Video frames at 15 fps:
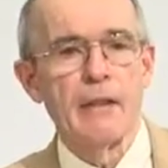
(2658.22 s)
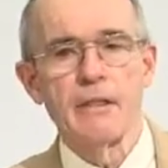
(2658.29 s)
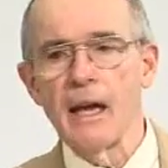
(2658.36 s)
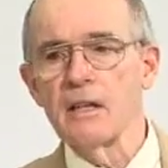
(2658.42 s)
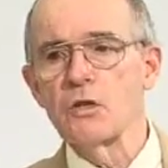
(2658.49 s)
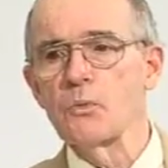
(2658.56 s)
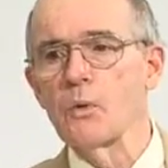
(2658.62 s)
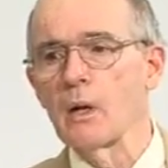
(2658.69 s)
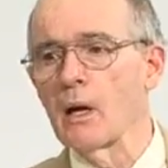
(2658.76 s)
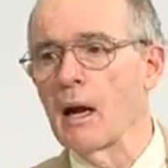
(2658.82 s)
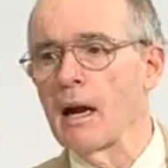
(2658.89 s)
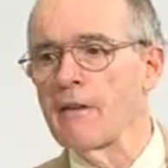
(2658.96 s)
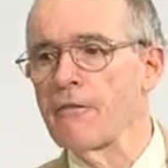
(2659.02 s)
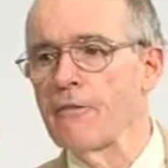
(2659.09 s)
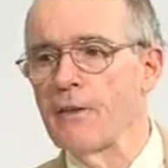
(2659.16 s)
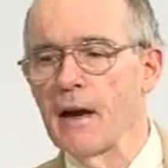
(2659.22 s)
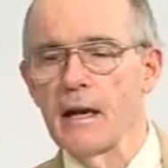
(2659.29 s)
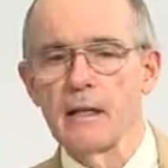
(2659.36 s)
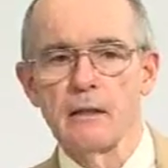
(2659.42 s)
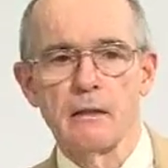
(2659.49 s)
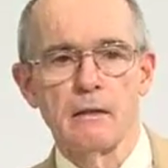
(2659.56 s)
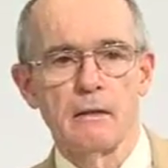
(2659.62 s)
And that's where I
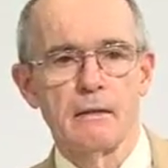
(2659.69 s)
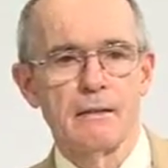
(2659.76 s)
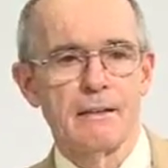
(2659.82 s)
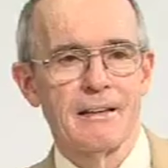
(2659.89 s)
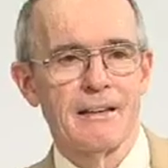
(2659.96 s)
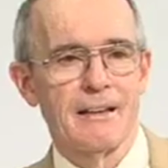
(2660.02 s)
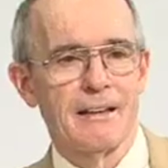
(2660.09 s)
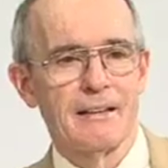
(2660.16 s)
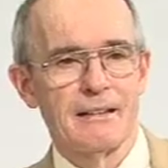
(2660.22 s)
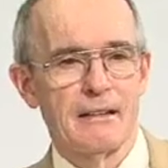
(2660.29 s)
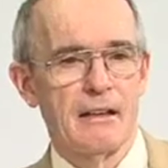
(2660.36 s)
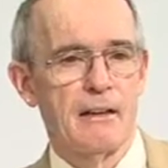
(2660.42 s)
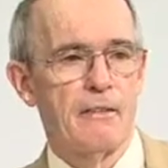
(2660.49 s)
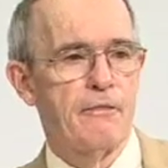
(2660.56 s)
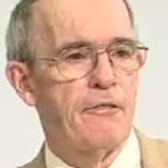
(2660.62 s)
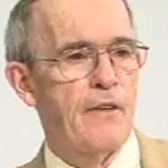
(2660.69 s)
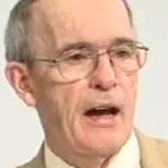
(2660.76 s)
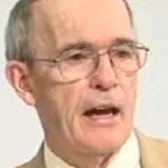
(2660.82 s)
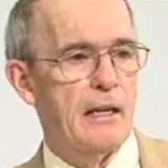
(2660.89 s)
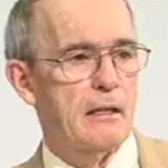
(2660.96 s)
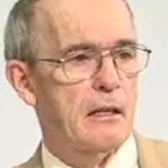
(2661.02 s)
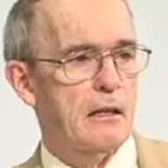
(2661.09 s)
find,
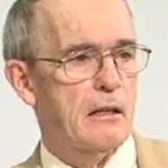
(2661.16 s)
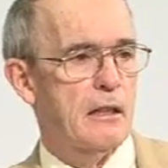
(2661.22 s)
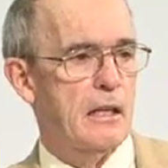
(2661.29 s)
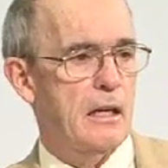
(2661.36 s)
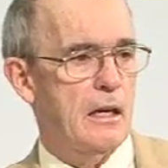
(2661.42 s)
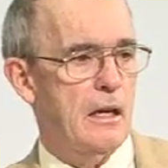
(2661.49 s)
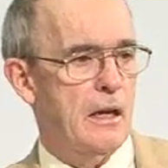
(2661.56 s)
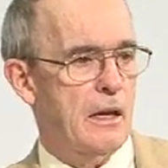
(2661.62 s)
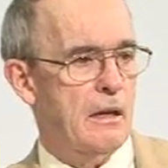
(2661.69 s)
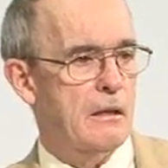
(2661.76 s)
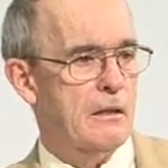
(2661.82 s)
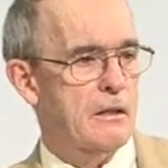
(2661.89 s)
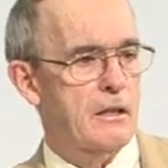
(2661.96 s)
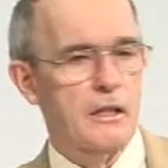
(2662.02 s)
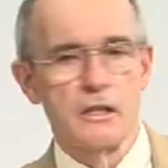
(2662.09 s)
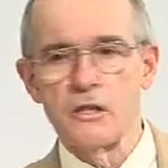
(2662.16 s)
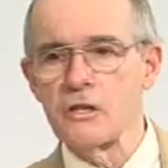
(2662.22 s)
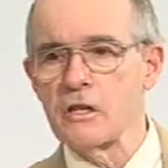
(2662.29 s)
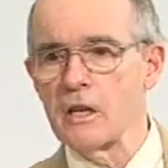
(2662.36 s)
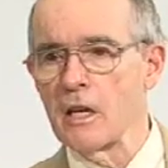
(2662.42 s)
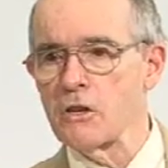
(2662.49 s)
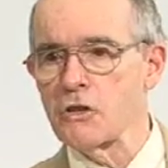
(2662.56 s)
find the, uh, the
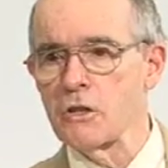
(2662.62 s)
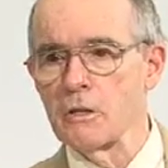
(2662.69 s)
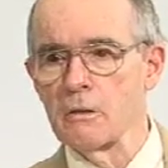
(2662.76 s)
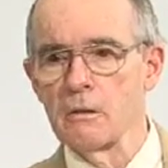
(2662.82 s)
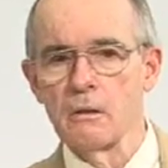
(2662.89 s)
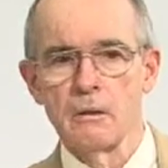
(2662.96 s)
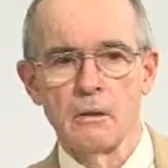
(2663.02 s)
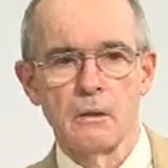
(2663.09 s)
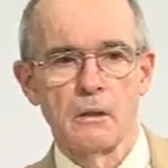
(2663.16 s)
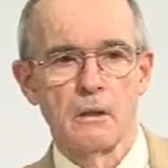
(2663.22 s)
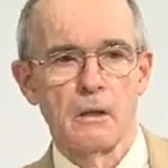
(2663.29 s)
discussion